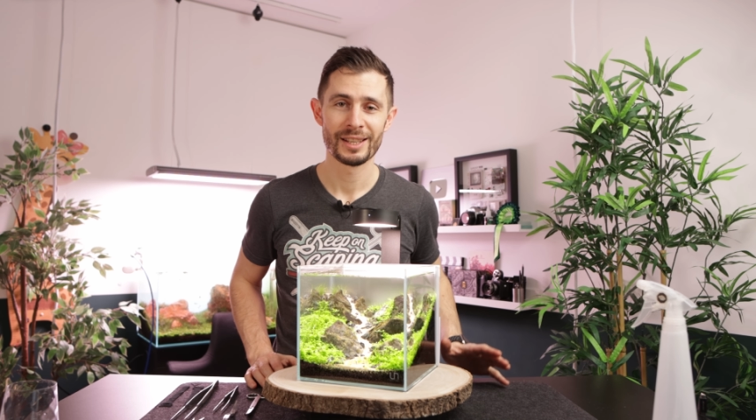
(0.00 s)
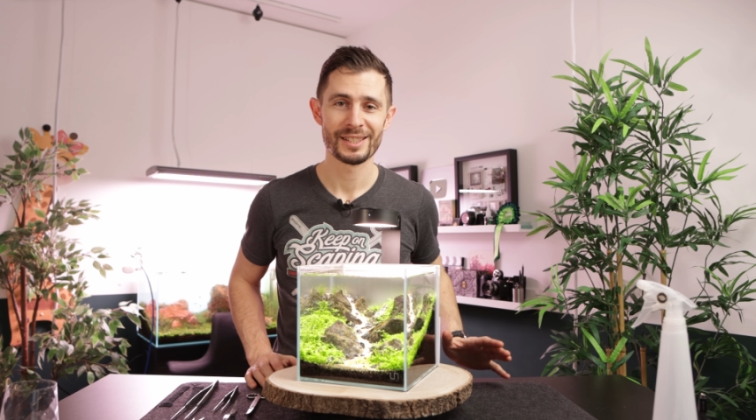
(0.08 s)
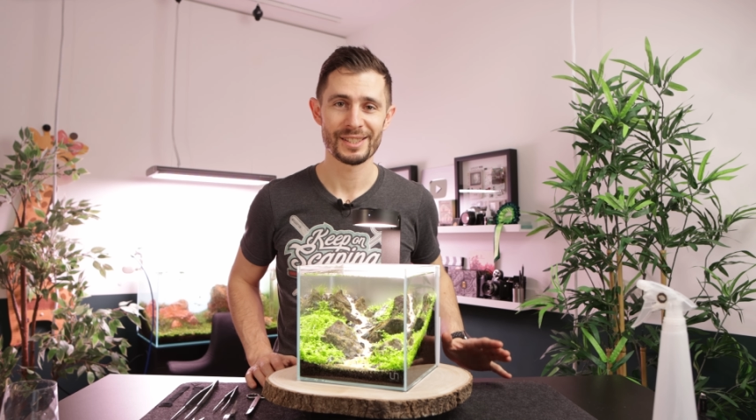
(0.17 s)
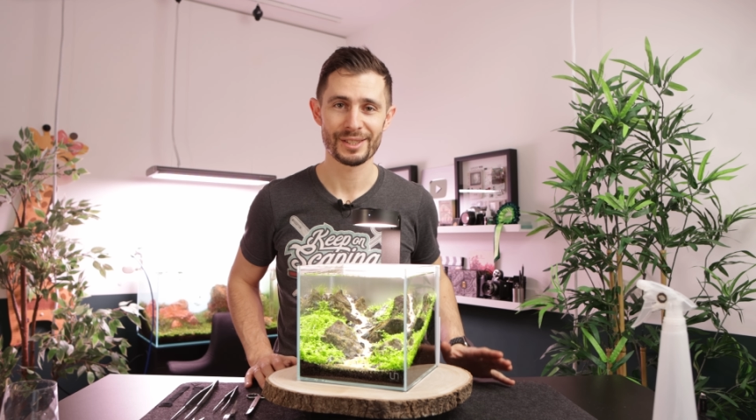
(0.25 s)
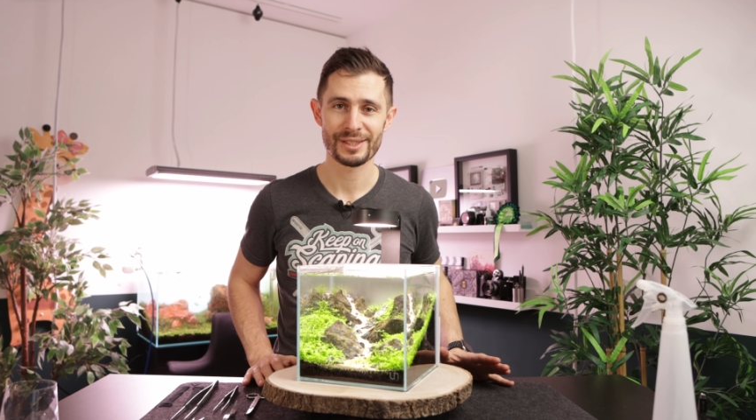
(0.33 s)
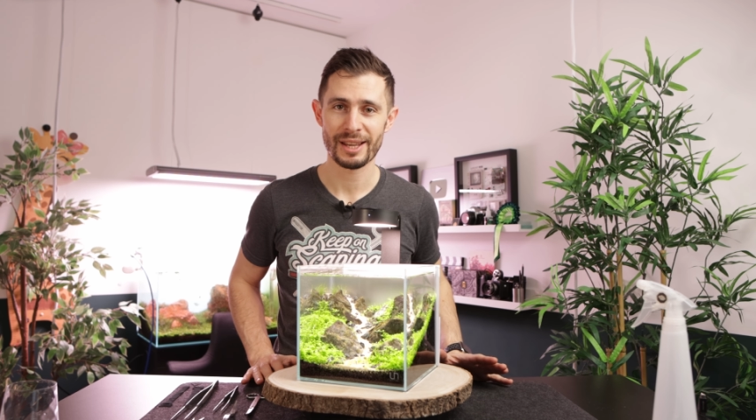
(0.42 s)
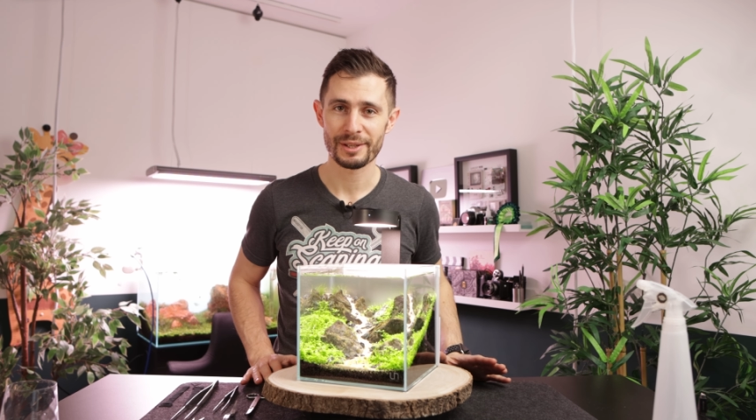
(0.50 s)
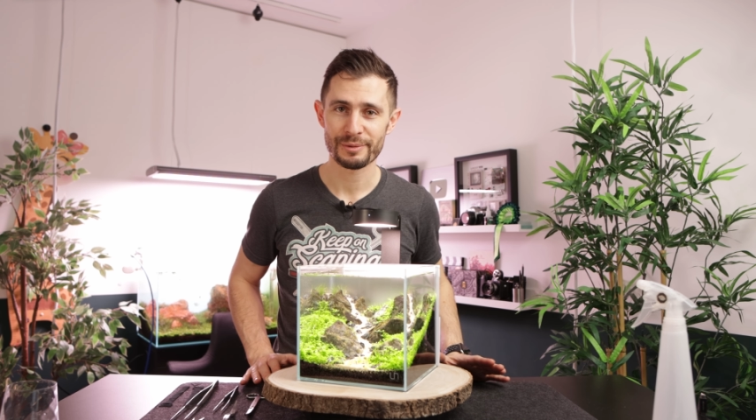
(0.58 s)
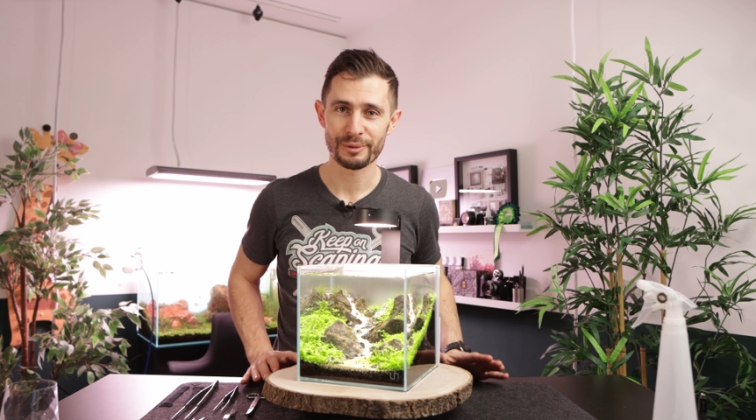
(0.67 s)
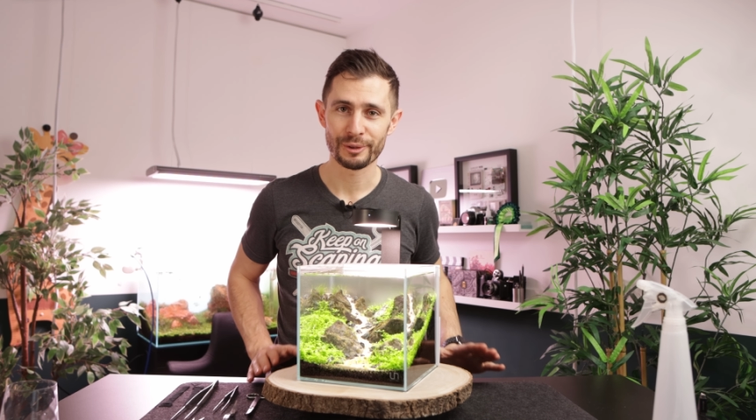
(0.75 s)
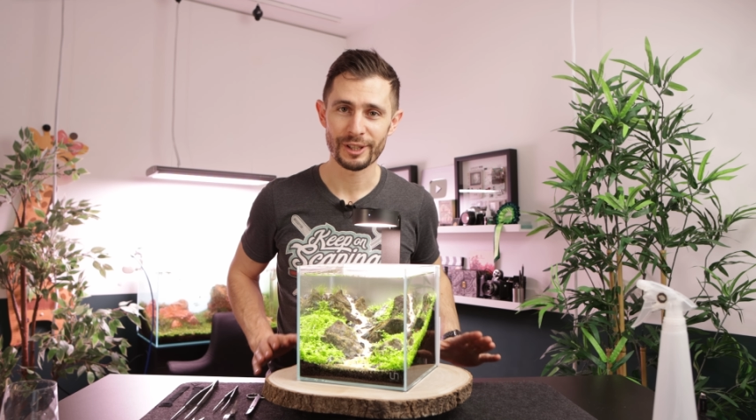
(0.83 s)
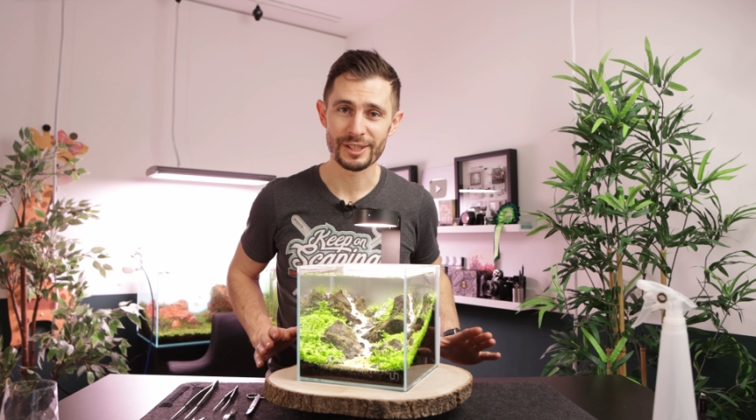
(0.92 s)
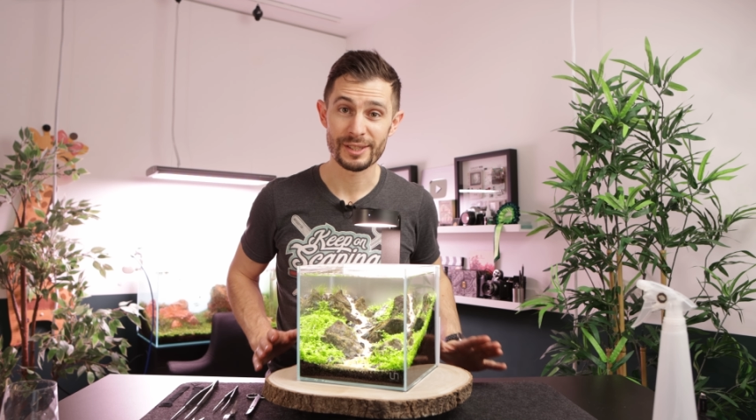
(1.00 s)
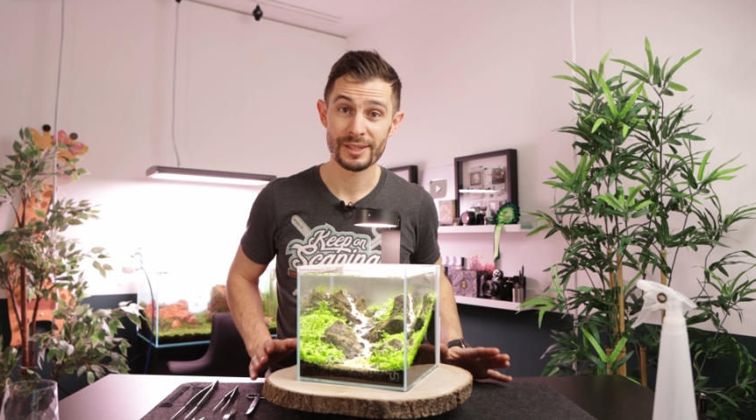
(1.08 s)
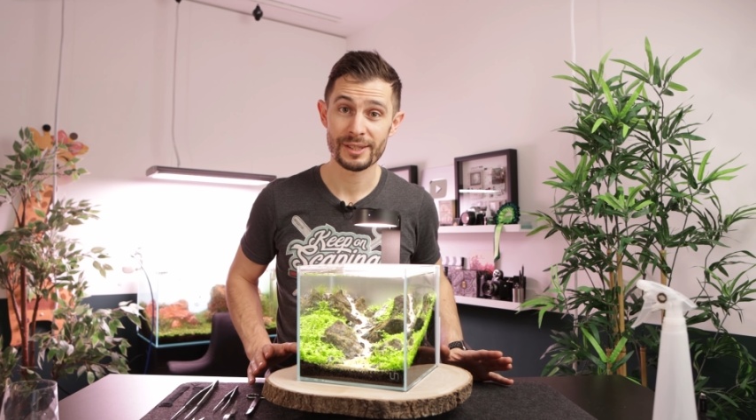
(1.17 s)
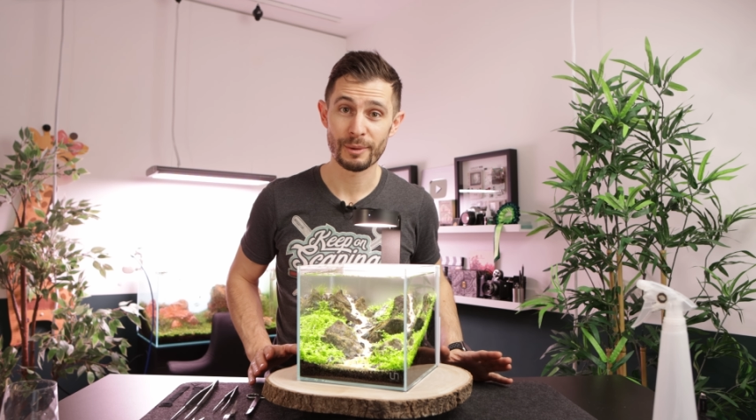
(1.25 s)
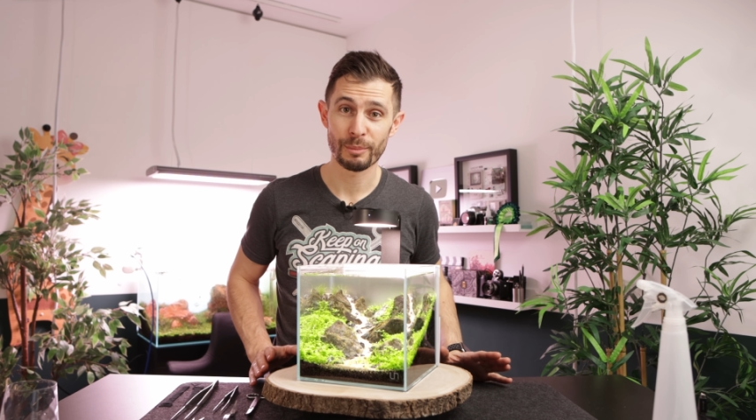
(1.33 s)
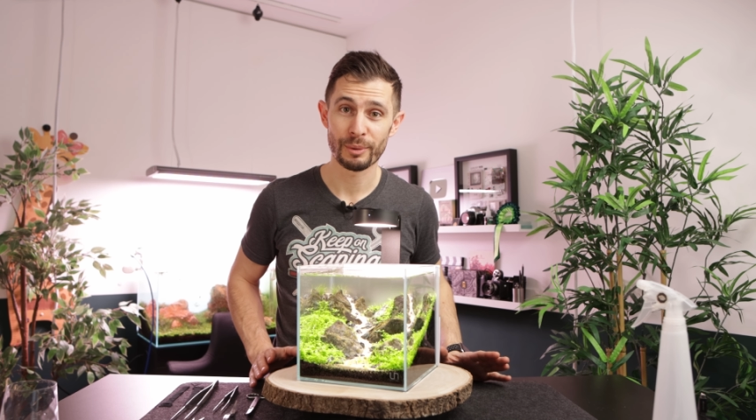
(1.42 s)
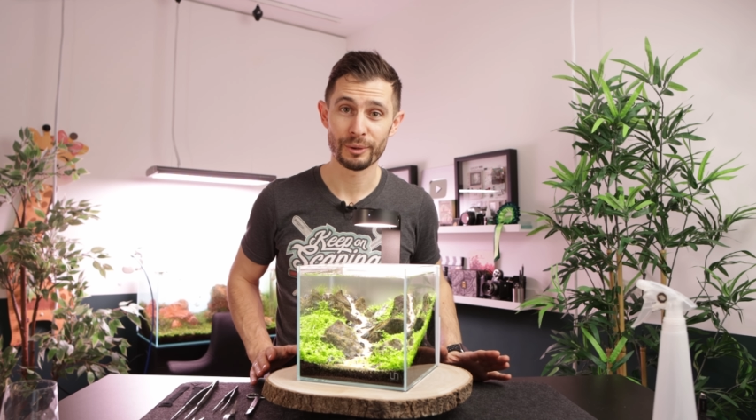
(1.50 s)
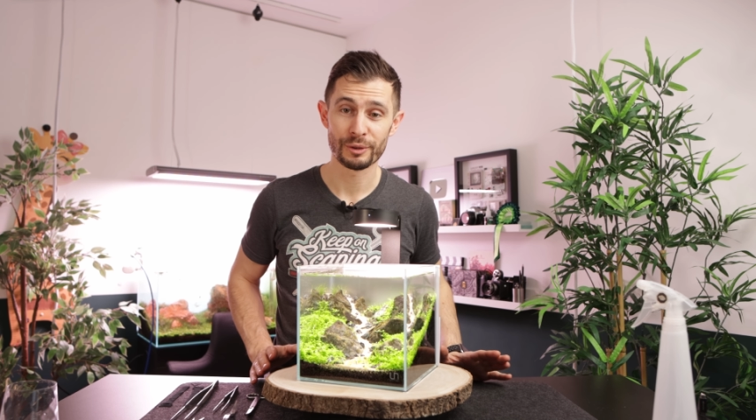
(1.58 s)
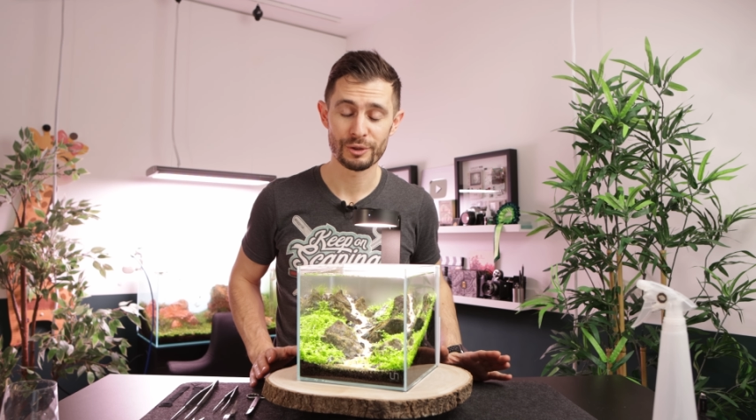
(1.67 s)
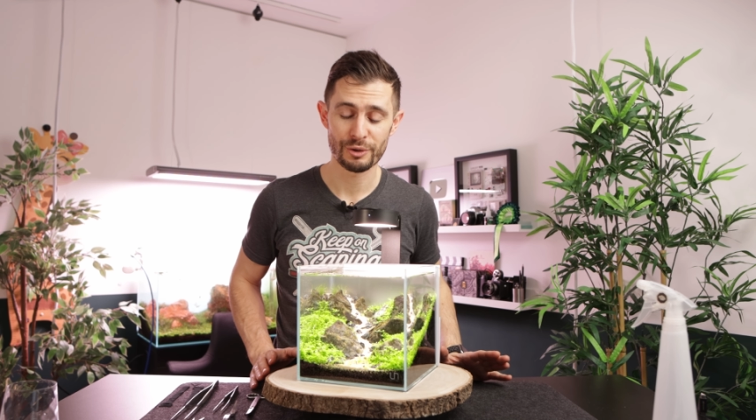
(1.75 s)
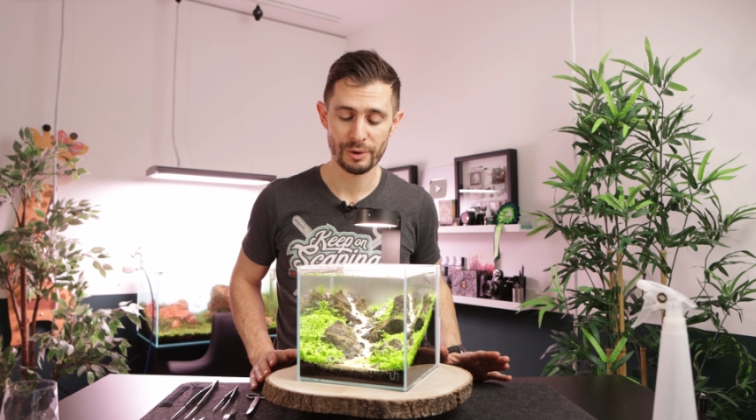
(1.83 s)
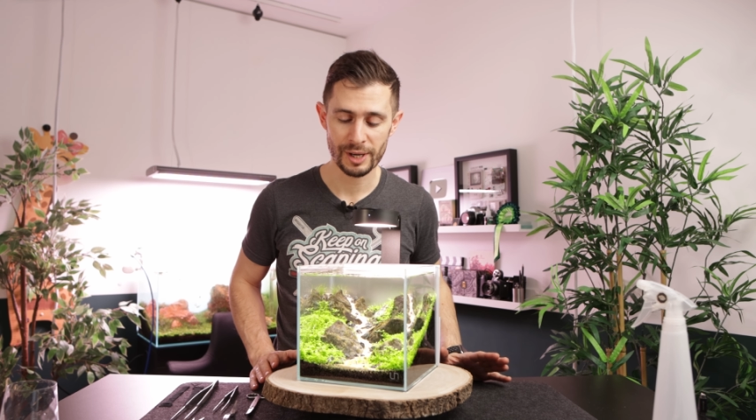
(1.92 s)
successful and simple
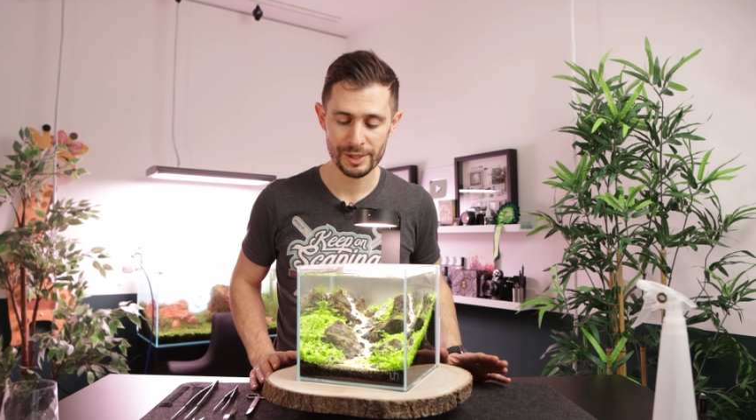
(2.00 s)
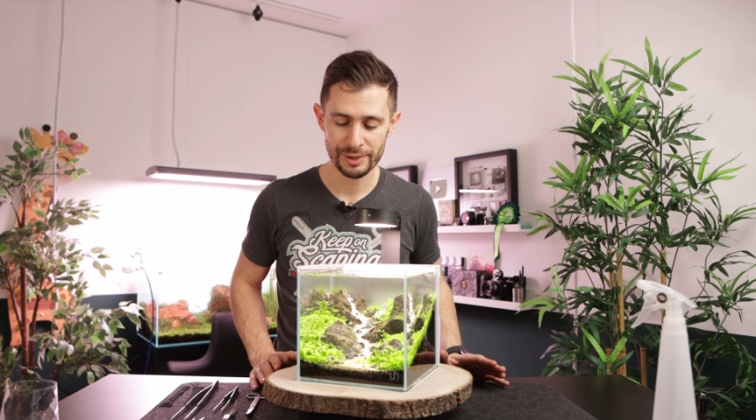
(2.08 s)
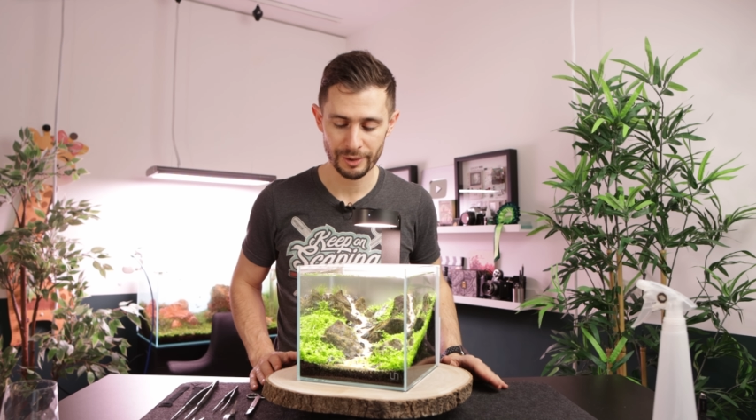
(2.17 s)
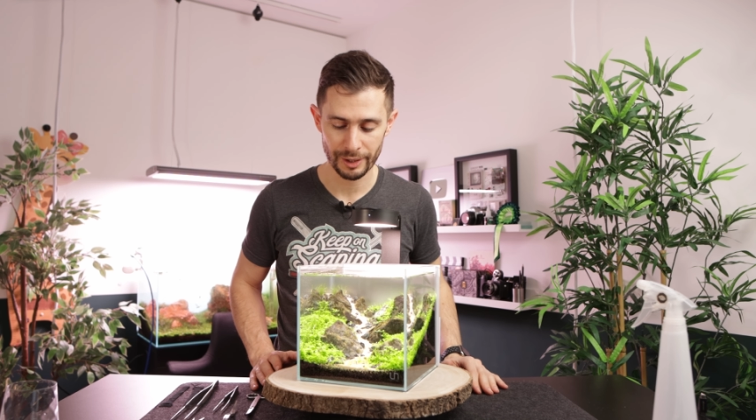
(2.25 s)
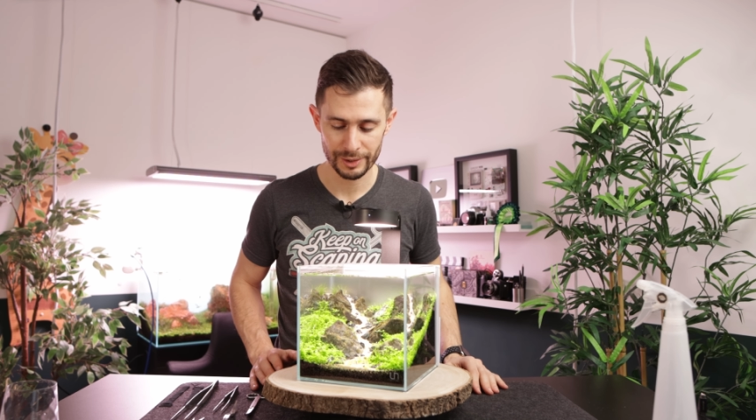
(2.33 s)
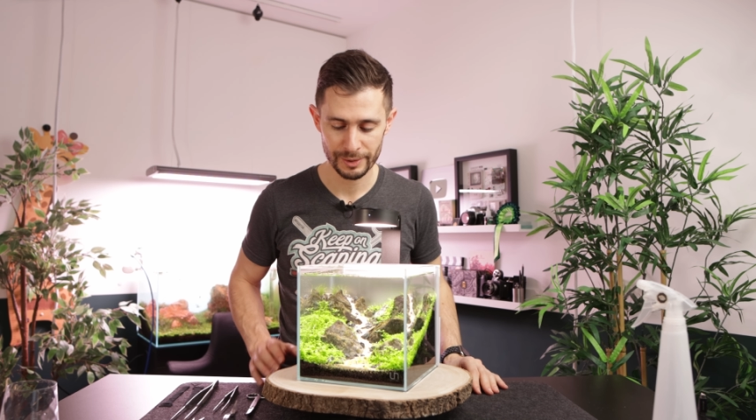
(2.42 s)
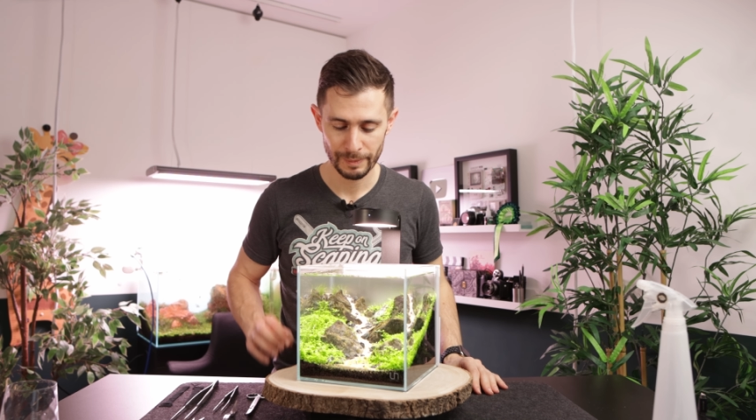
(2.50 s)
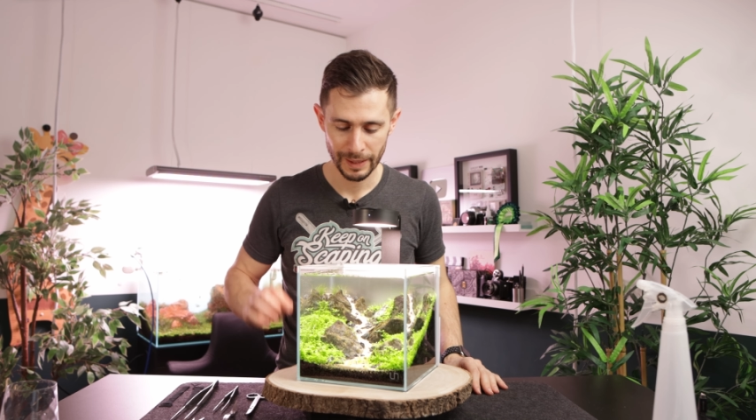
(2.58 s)
dry start.